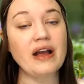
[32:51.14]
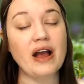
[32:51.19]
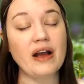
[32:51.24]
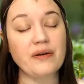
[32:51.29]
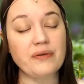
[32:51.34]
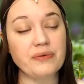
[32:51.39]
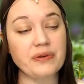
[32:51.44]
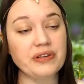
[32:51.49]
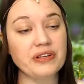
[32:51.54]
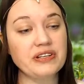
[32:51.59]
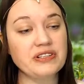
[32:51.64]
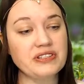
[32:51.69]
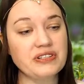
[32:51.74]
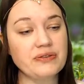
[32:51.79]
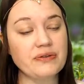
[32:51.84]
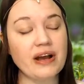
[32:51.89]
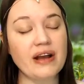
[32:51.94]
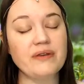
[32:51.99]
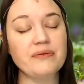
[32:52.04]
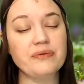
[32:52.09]

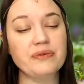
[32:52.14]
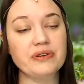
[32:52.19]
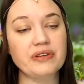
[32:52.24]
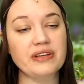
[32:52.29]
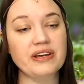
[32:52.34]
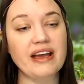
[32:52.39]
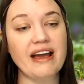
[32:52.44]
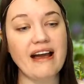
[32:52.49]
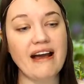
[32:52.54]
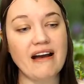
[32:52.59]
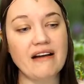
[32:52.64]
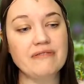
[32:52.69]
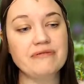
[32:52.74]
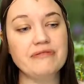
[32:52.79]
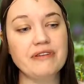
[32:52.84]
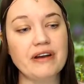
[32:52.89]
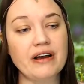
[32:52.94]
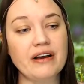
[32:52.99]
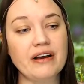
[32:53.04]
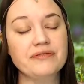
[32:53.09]
really have
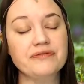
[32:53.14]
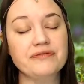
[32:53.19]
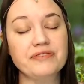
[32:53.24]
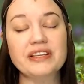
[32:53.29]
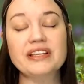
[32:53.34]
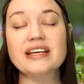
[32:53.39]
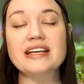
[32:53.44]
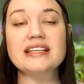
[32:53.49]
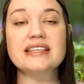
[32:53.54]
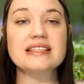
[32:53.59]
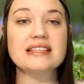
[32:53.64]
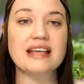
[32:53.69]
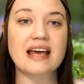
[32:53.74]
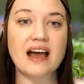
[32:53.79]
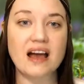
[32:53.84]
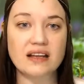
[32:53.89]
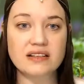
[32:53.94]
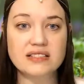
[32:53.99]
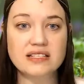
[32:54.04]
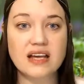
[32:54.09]
a feeling
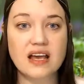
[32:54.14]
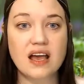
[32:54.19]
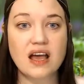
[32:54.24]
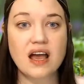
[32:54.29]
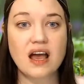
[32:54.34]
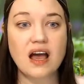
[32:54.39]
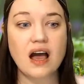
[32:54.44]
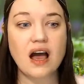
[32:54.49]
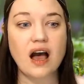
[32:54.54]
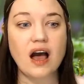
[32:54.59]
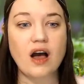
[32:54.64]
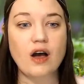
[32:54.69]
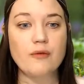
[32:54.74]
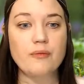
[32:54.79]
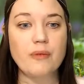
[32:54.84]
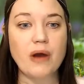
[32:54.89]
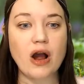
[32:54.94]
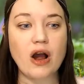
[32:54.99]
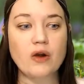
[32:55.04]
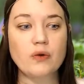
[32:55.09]
that
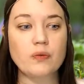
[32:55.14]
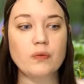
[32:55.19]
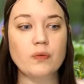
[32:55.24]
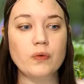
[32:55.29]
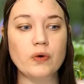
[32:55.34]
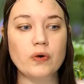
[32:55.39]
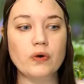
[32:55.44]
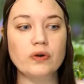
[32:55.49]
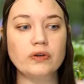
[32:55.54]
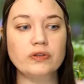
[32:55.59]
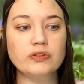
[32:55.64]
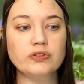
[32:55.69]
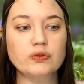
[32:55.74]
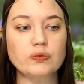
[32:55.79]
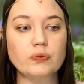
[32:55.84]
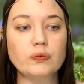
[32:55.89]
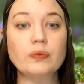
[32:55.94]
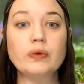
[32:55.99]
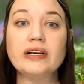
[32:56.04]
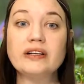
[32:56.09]
our world
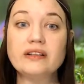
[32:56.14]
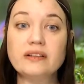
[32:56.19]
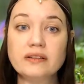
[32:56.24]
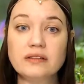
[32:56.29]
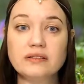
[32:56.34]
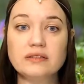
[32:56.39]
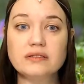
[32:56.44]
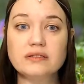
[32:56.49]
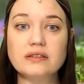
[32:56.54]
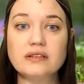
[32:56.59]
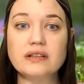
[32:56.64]
will